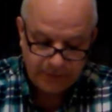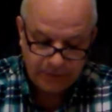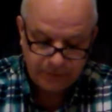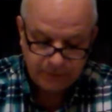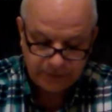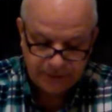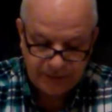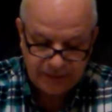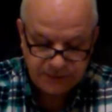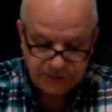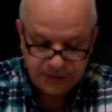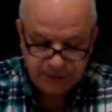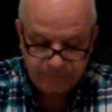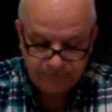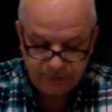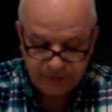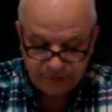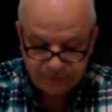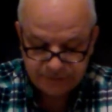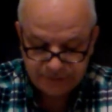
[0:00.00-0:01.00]
In the
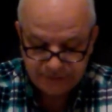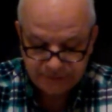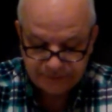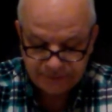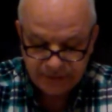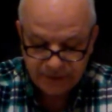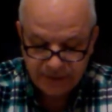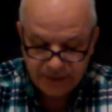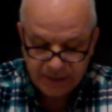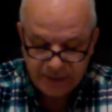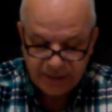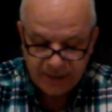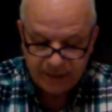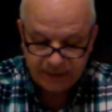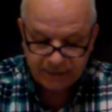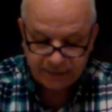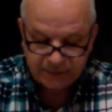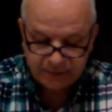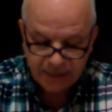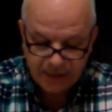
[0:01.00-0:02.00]
KJV, it says,
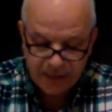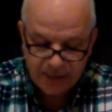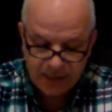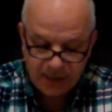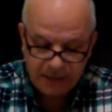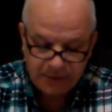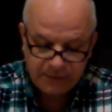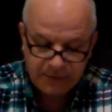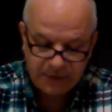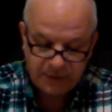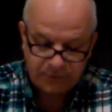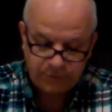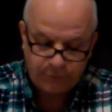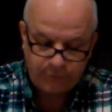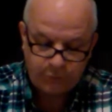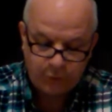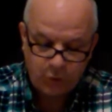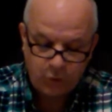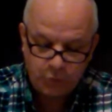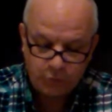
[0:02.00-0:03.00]
And God
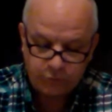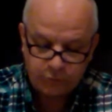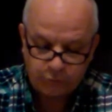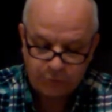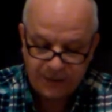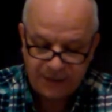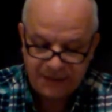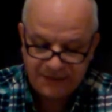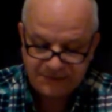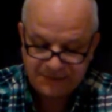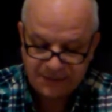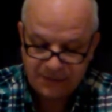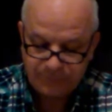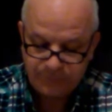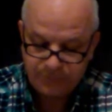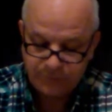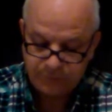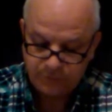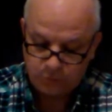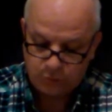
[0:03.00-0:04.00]
hath both raised
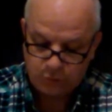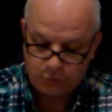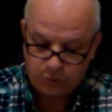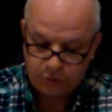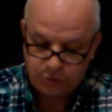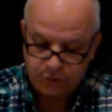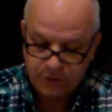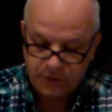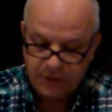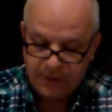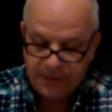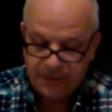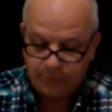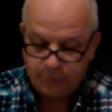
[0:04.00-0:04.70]
up the Lord